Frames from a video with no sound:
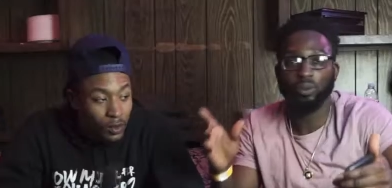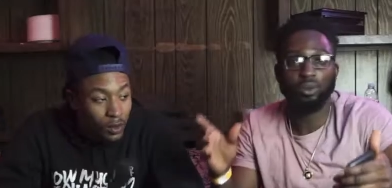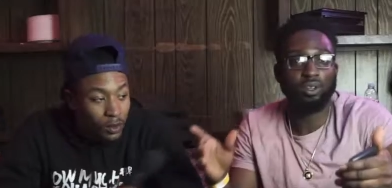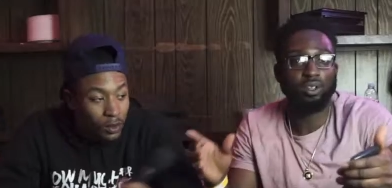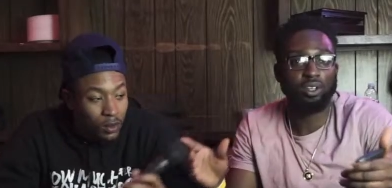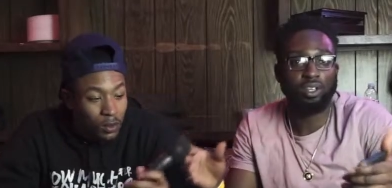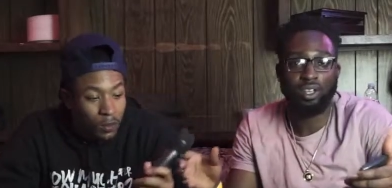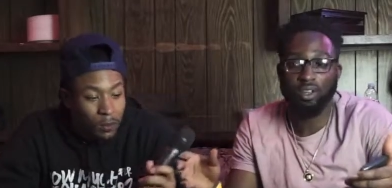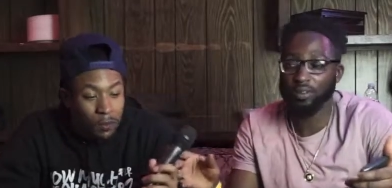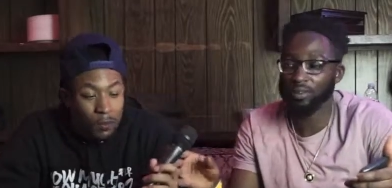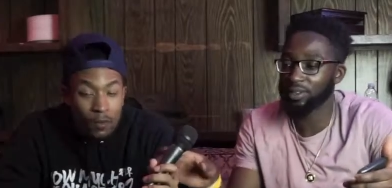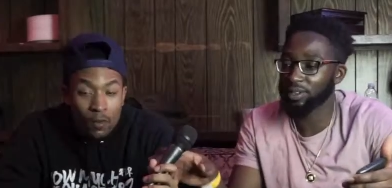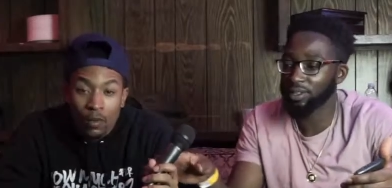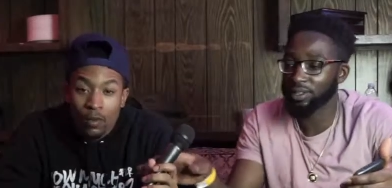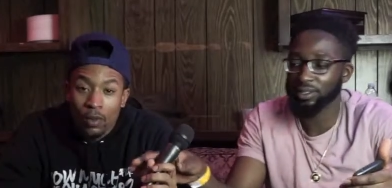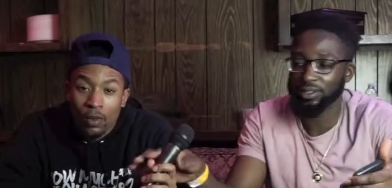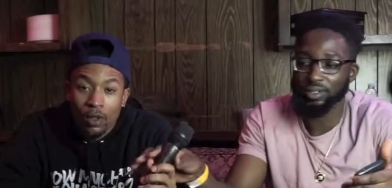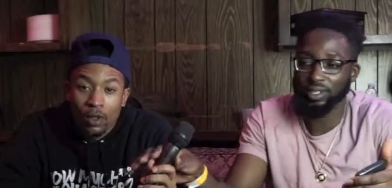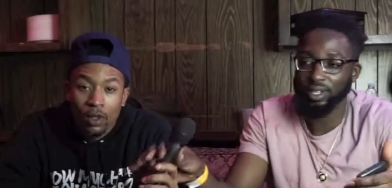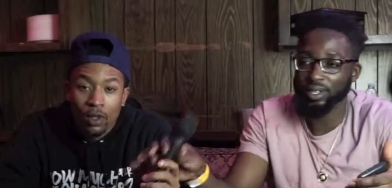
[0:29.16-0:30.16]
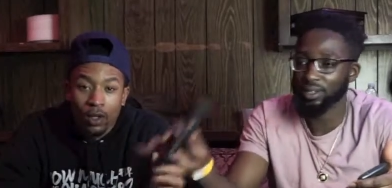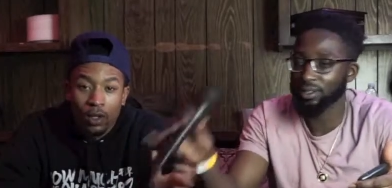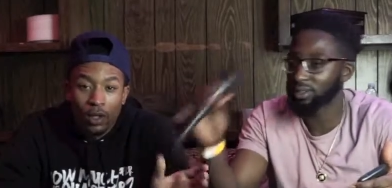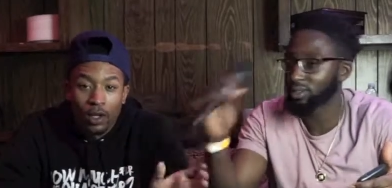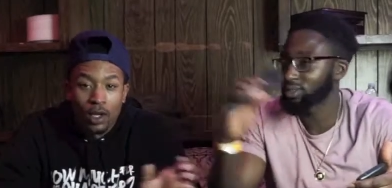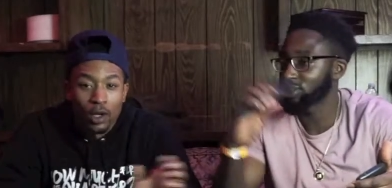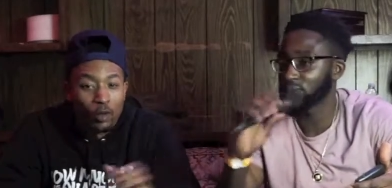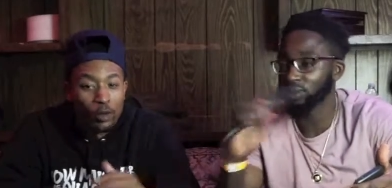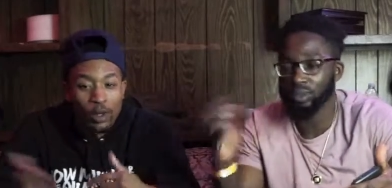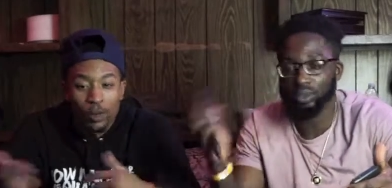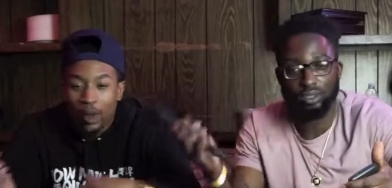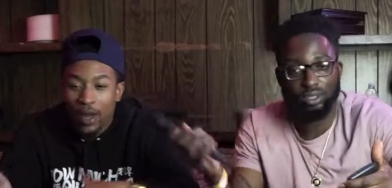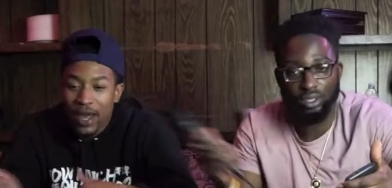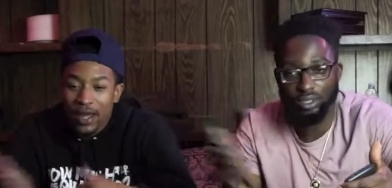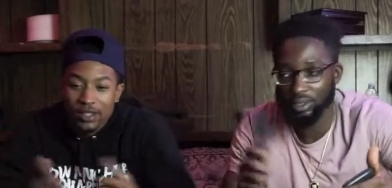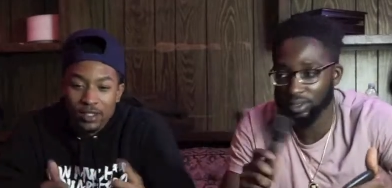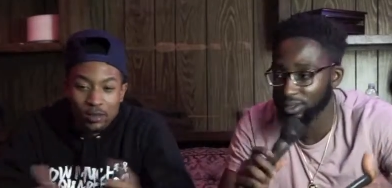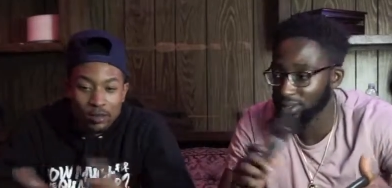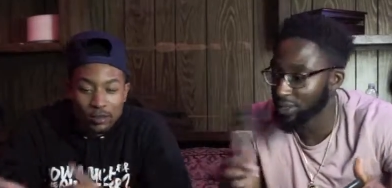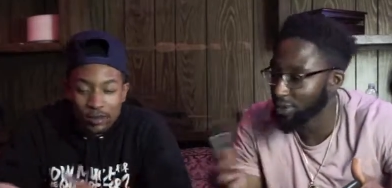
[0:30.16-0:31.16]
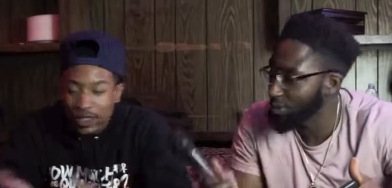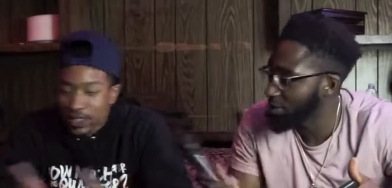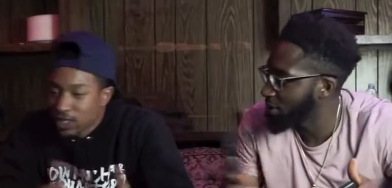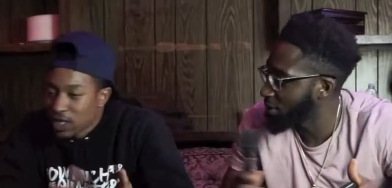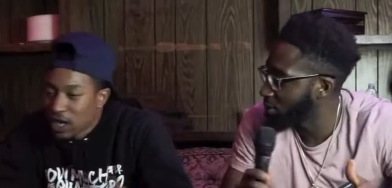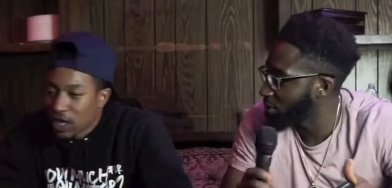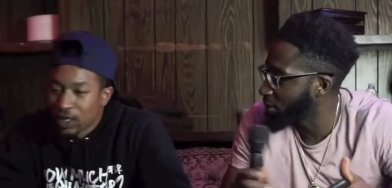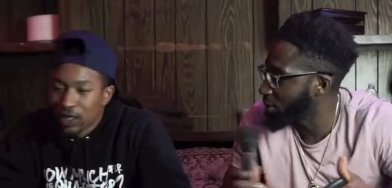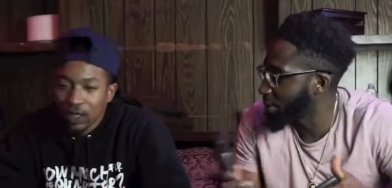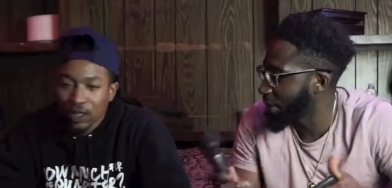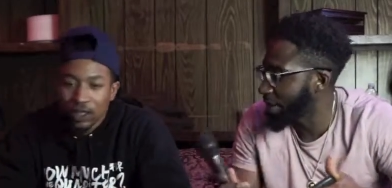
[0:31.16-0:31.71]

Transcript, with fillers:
Speaker 1: gonna have to, yeah. So we pass them. It's all good.